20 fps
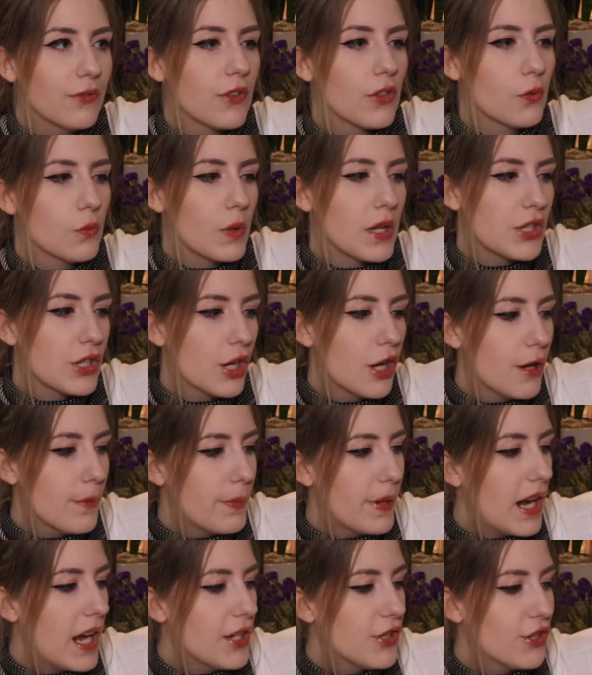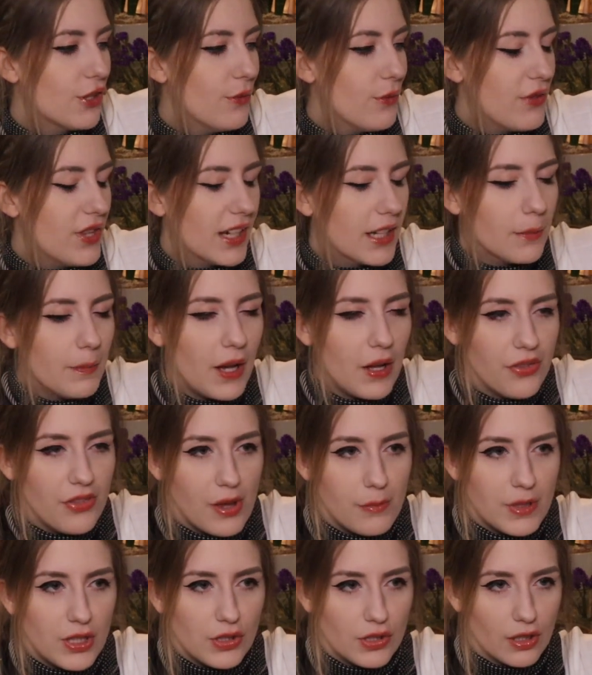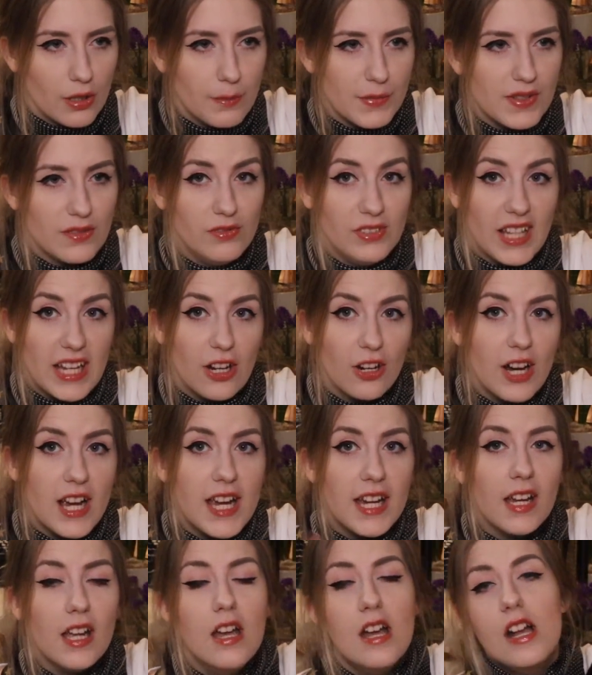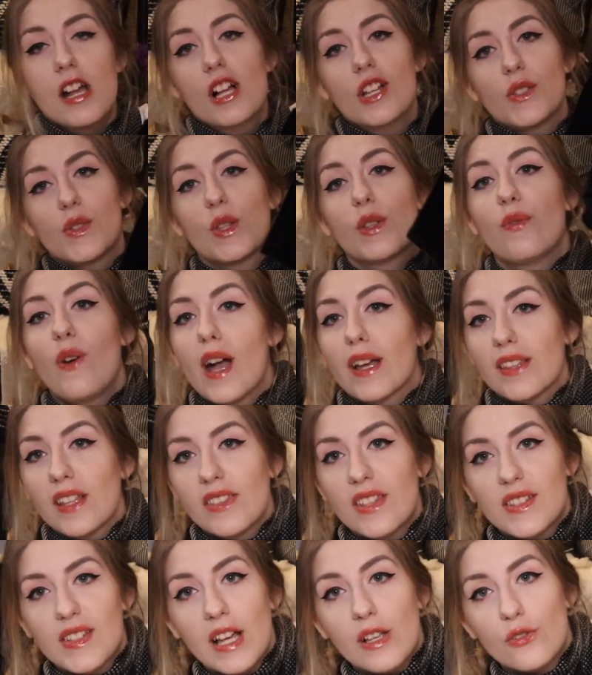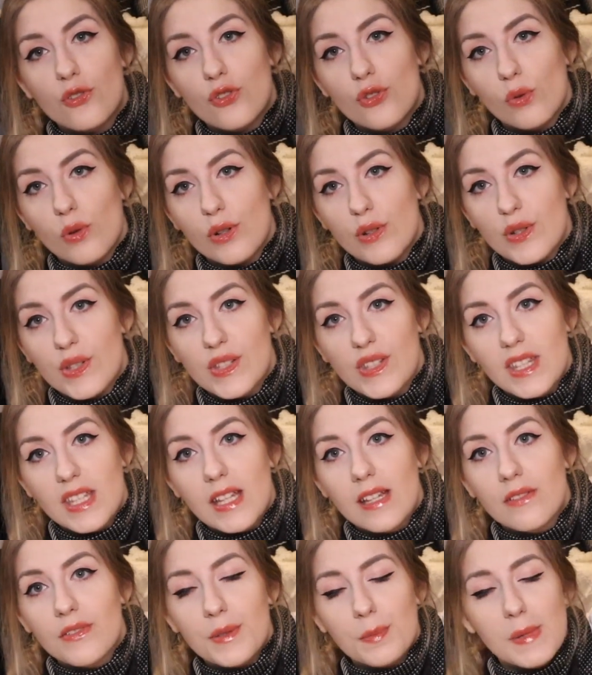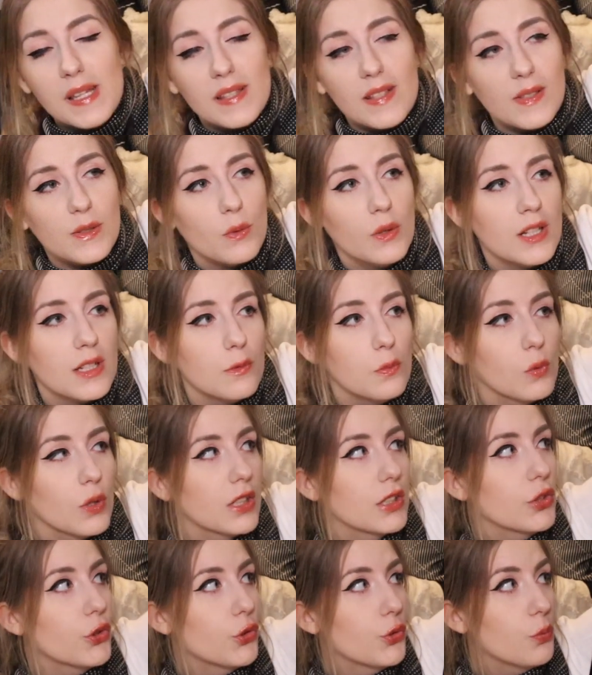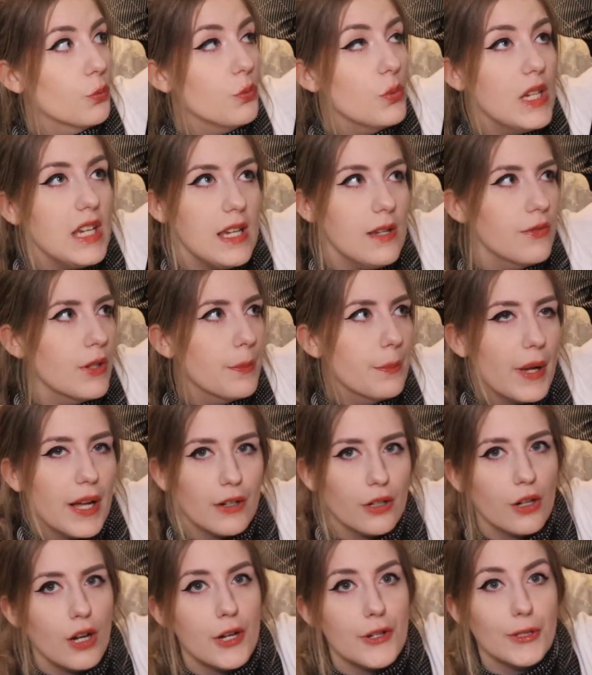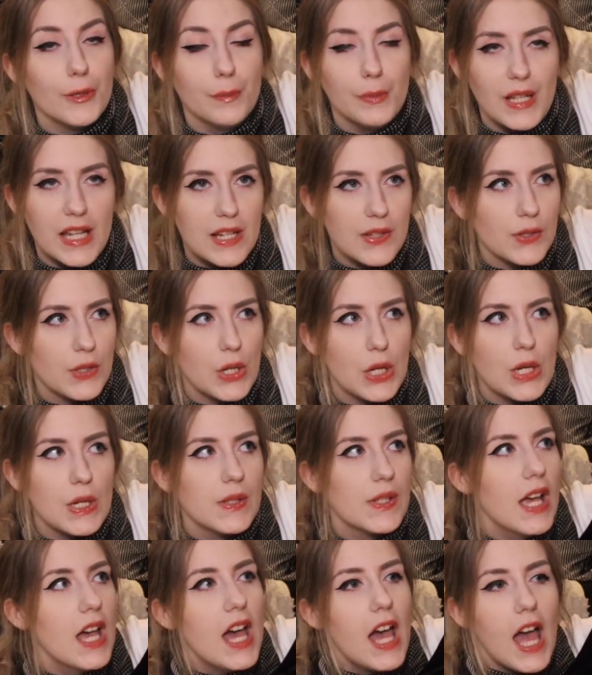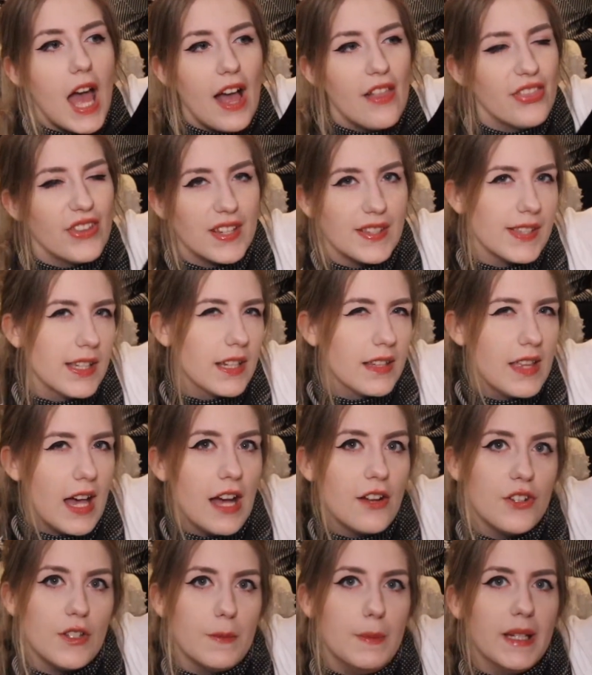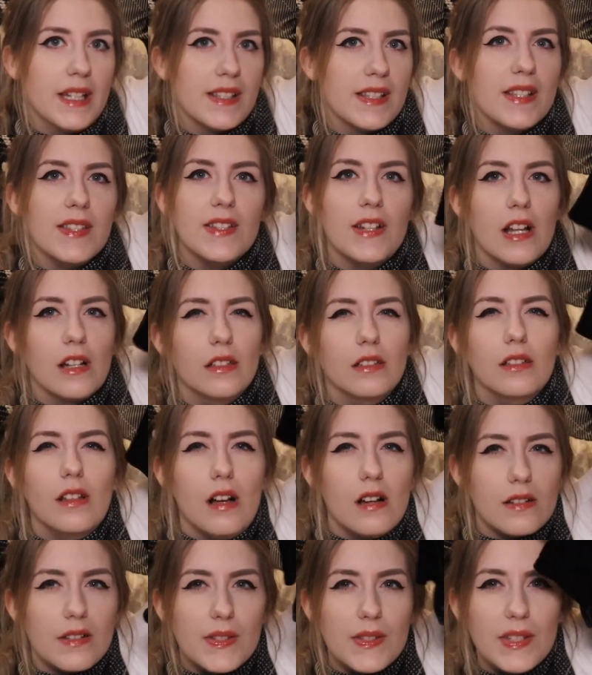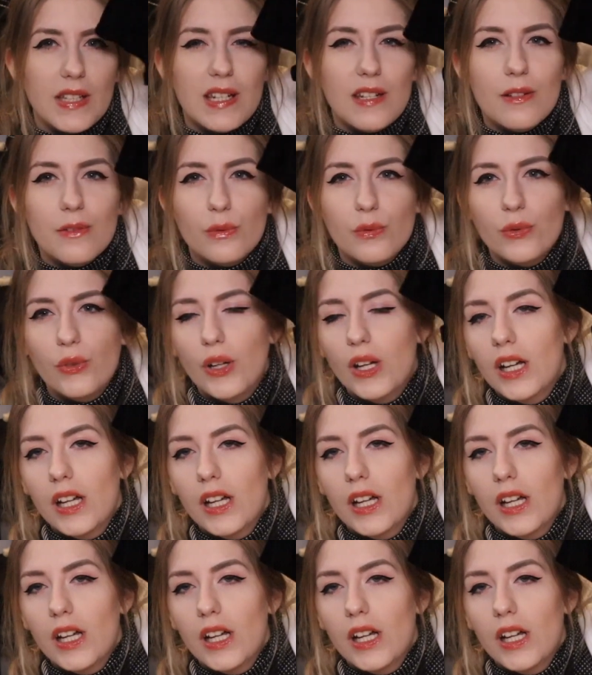for the winter, but I don't think about them in terms of layering. So the fact that this has shorter sleeves means it's going to work even better under blazers and things like that, just because it's not a long sleeve.